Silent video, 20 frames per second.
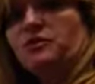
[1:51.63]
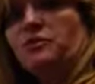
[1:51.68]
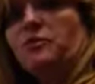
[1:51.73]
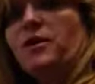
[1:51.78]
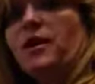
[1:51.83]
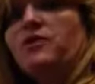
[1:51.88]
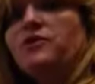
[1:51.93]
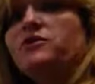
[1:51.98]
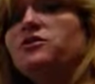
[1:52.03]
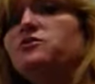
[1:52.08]

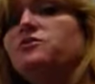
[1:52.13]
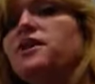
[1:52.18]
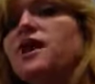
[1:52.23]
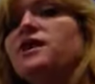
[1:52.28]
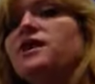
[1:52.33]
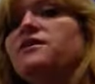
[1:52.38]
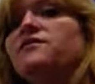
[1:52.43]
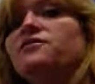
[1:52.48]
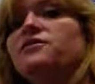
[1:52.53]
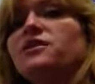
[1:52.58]
Whether you
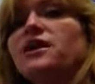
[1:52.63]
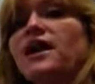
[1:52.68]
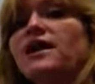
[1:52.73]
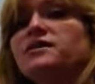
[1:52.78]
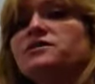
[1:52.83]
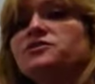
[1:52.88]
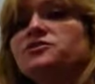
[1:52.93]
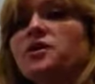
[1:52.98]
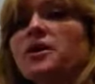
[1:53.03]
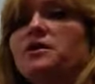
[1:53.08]
take it for
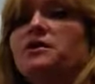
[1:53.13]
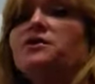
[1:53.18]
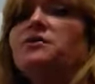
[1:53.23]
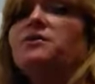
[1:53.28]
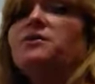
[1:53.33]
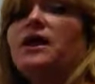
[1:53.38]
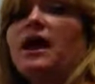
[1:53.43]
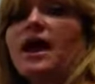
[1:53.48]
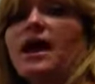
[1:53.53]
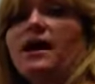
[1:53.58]
college credit
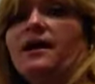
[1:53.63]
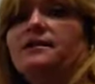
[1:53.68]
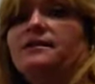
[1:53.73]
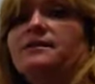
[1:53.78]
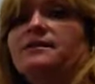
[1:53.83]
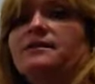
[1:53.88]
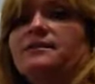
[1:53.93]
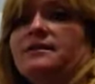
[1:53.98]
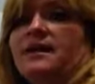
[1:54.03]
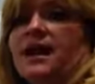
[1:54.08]
or not,
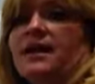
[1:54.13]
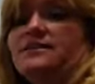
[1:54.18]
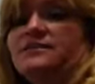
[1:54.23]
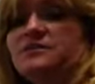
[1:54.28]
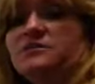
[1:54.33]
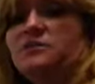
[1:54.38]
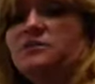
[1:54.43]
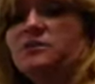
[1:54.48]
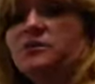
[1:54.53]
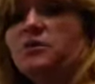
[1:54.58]

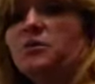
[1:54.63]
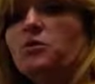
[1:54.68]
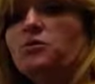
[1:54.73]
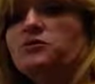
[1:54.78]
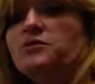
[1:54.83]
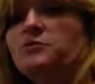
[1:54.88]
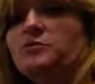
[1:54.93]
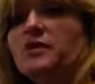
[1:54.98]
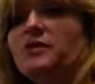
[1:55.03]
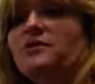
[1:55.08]
that's what the
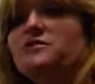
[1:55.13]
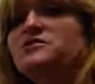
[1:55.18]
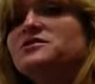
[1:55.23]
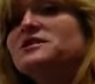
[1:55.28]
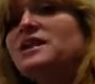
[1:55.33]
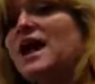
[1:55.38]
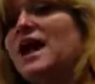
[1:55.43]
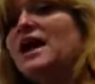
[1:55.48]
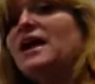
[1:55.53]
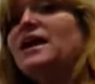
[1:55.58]
course will be. There's
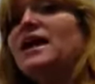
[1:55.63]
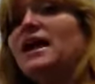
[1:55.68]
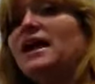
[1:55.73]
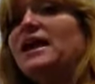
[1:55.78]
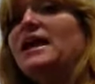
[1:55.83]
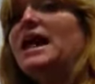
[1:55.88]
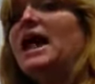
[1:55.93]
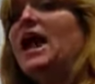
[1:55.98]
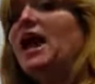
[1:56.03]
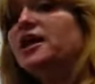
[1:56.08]
not
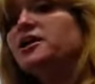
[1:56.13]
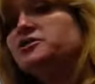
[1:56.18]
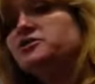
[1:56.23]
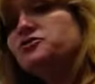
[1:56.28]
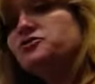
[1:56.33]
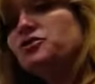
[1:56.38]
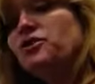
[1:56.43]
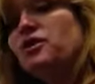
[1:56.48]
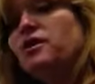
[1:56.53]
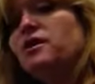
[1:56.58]
any
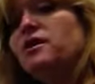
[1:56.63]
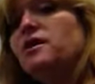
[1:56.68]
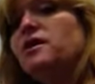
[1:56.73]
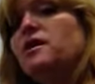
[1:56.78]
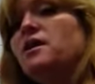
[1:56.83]
extra